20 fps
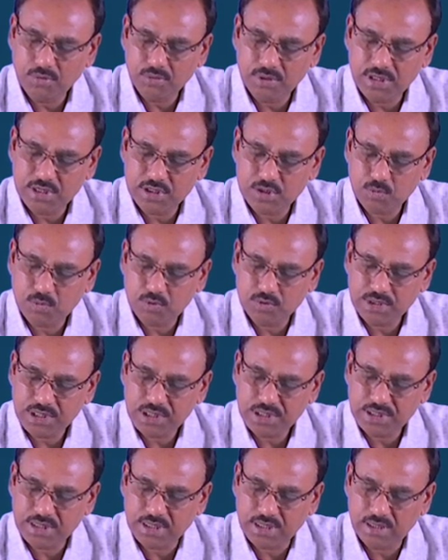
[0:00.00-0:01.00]
to this
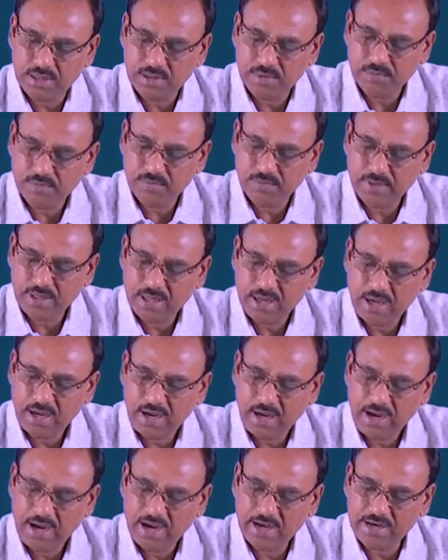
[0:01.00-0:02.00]
position,
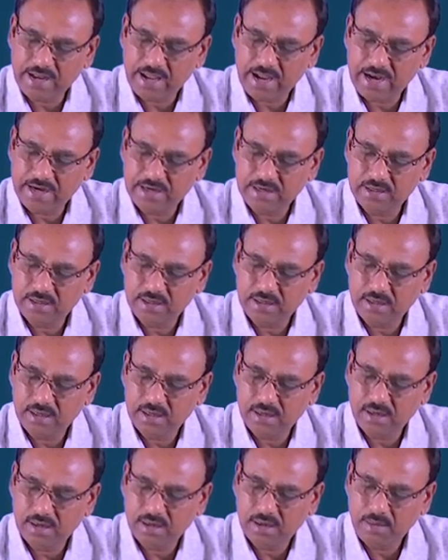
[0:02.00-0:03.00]
it had
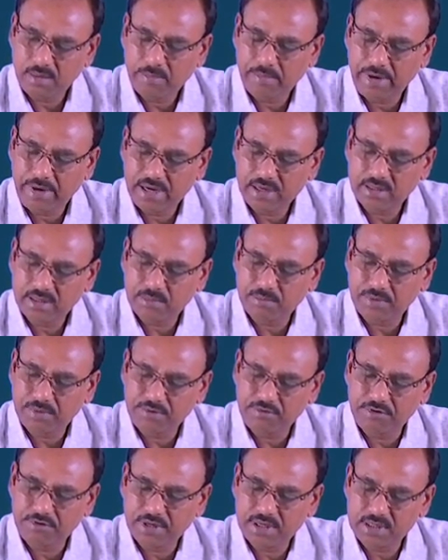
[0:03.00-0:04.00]
made the
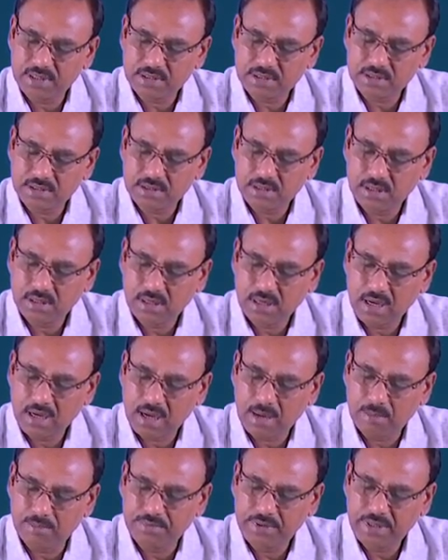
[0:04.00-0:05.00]
previous
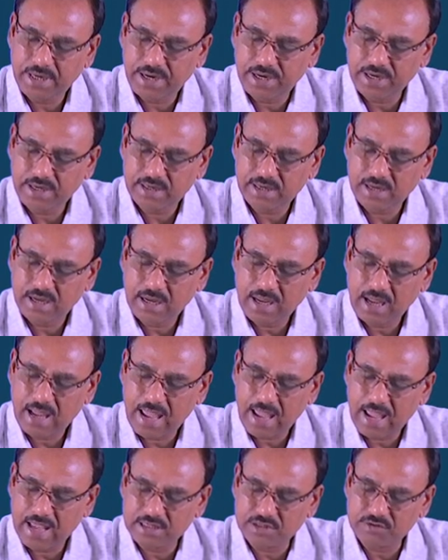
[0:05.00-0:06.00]
update
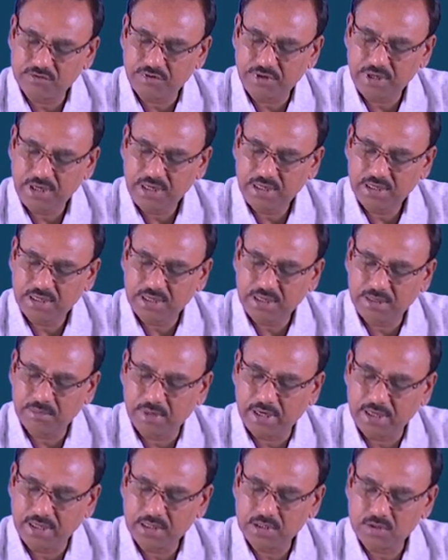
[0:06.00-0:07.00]
as v t
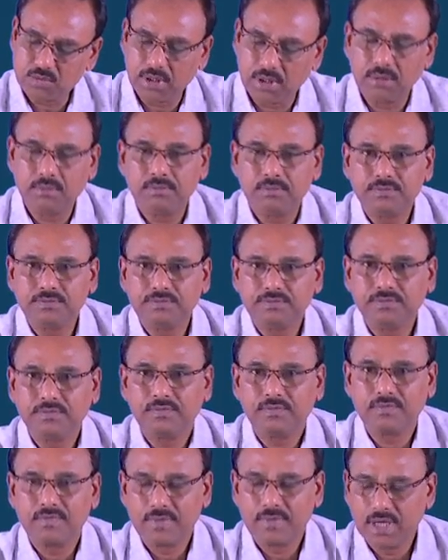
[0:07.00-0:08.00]
minus 1.
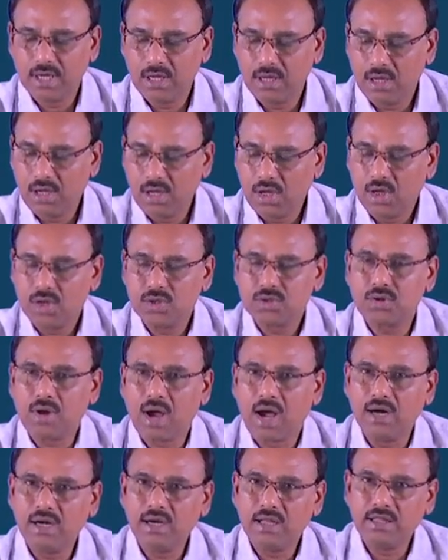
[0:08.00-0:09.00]
So,
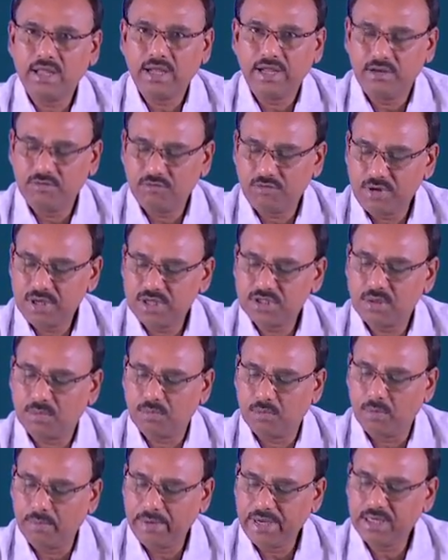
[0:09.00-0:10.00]
under the influence
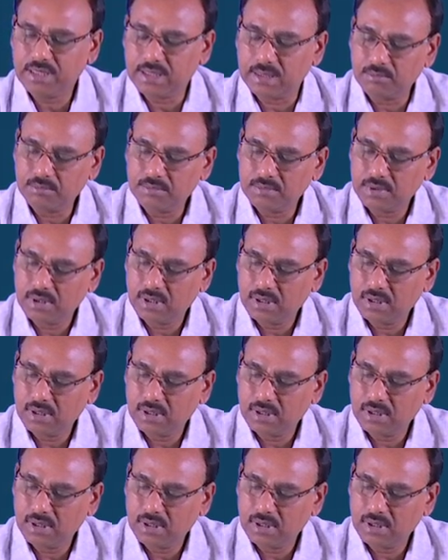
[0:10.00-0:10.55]
of momentum,